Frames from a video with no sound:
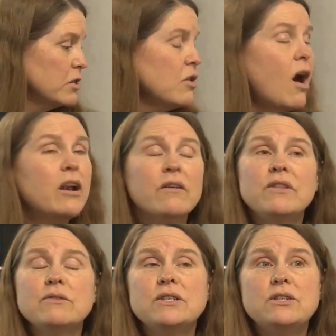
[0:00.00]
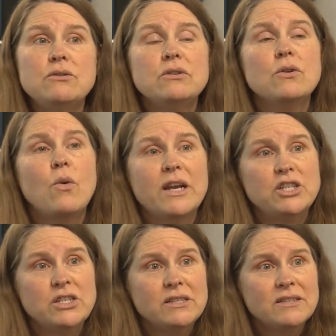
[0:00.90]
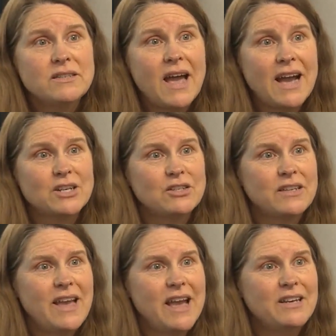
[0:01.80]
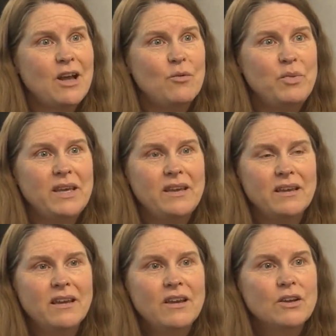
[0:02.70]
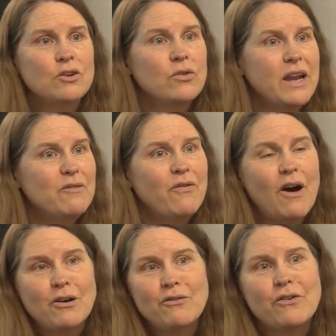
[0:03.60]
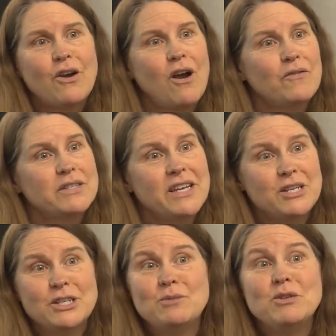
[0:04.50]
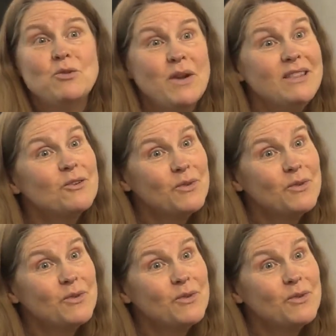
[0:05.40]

lot of those student questions actually end up being great fodder for conversations between the